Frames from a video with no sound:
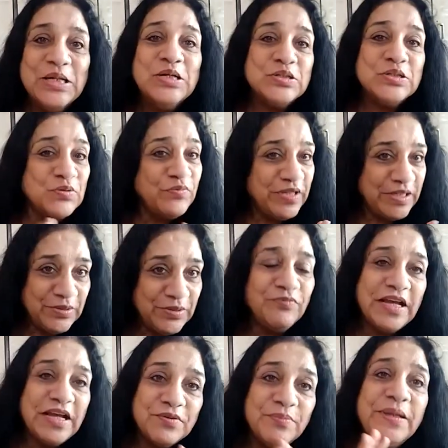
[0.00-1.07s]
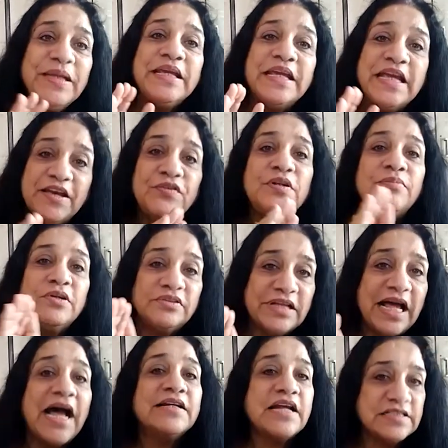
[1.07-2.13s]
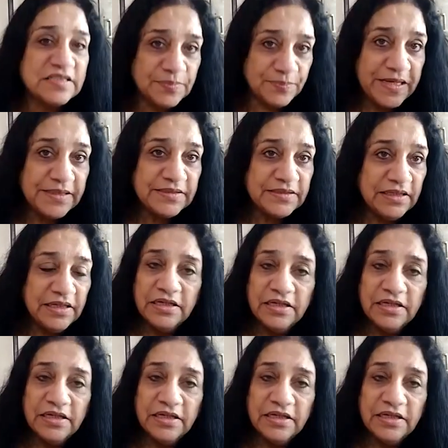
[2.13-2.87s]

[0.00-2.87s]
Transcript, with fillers: So we have to be careful about that aspect.